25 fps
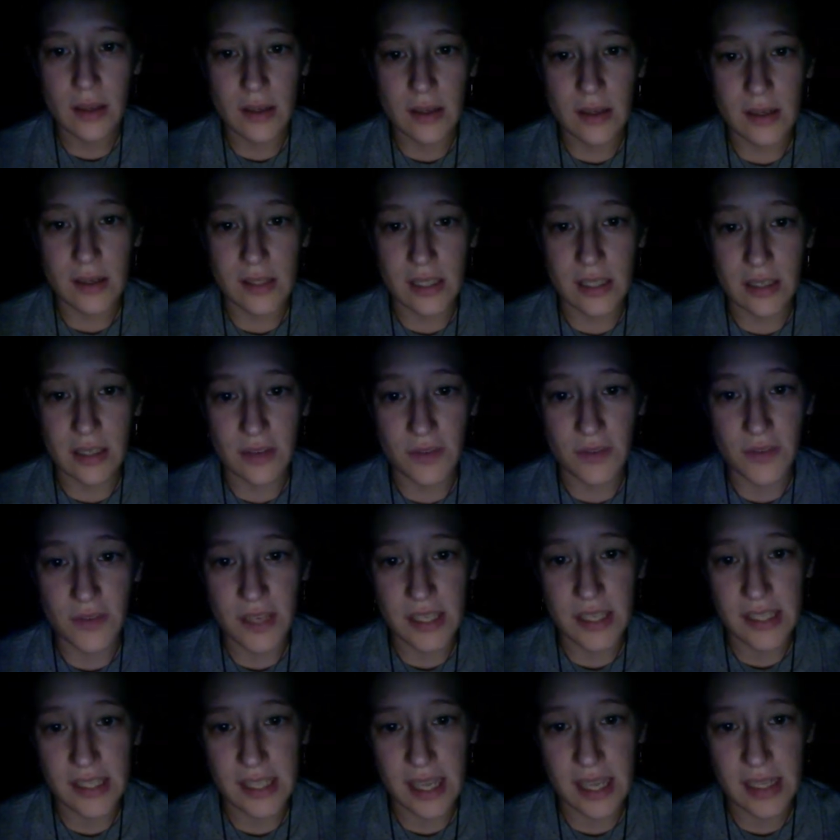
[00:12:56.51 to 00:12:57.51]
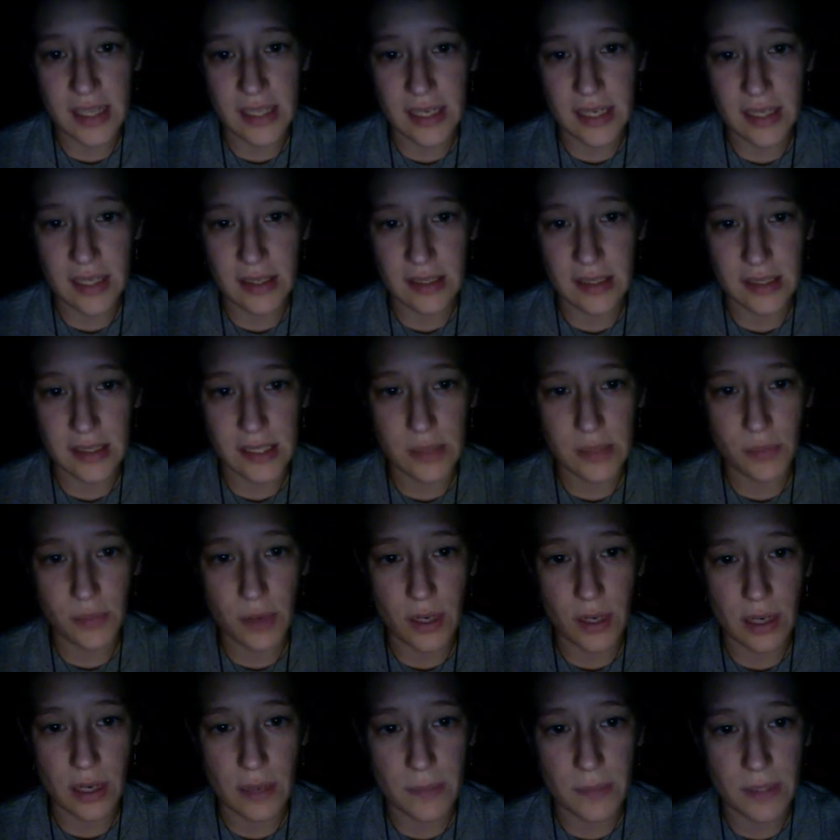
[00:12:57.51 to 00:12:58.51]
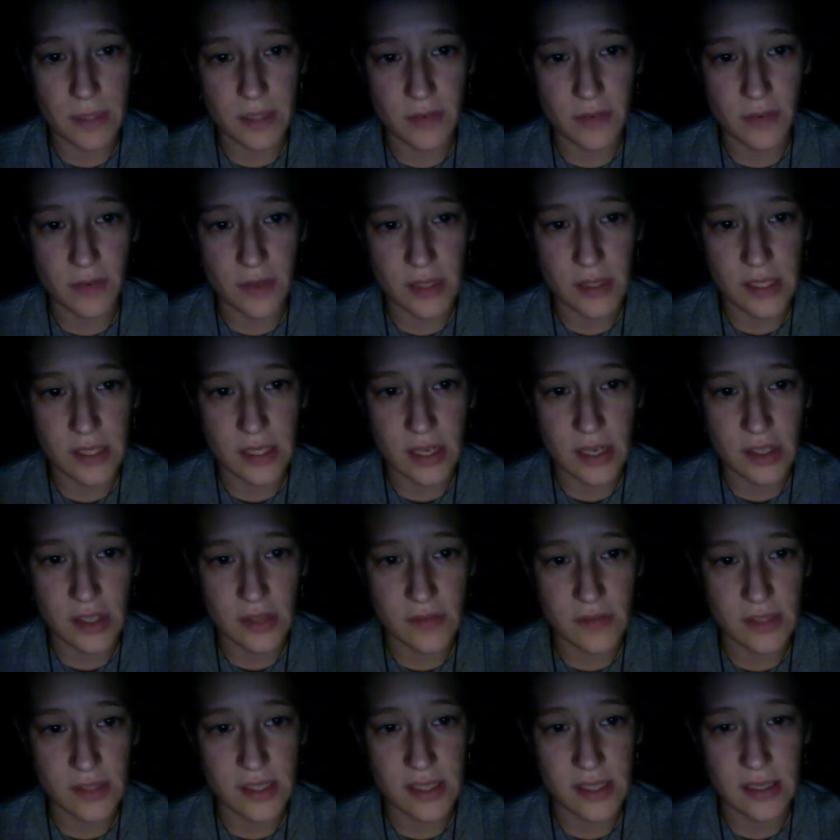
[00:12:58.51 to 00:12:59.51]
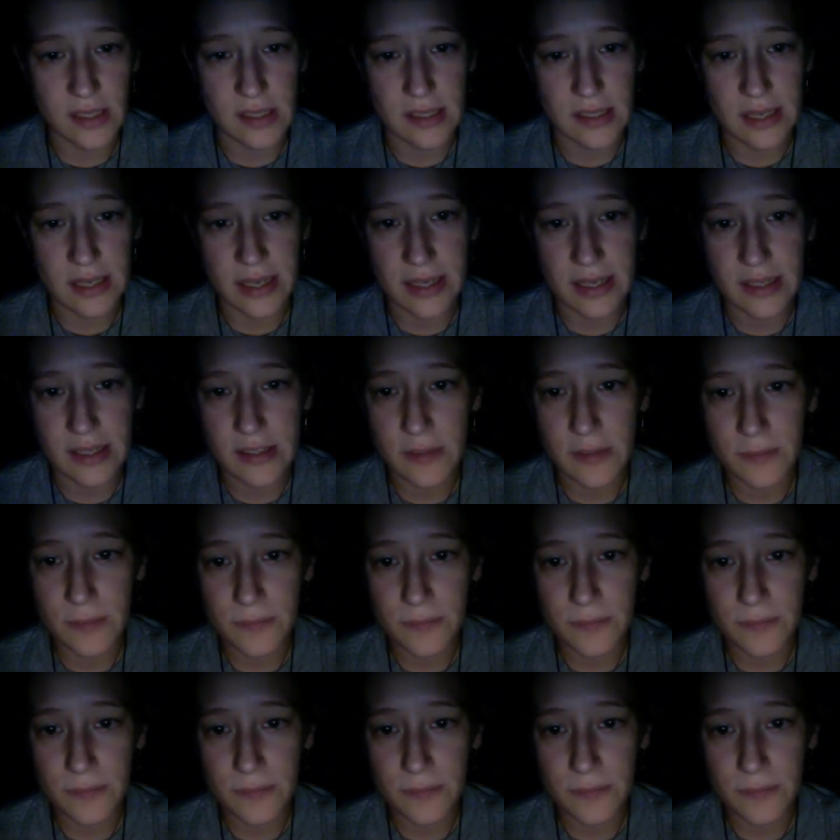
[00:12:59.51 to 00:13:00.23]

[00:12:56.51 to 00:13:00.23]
nursing a fierce headache that had sprung up at the first touch of the sun's light.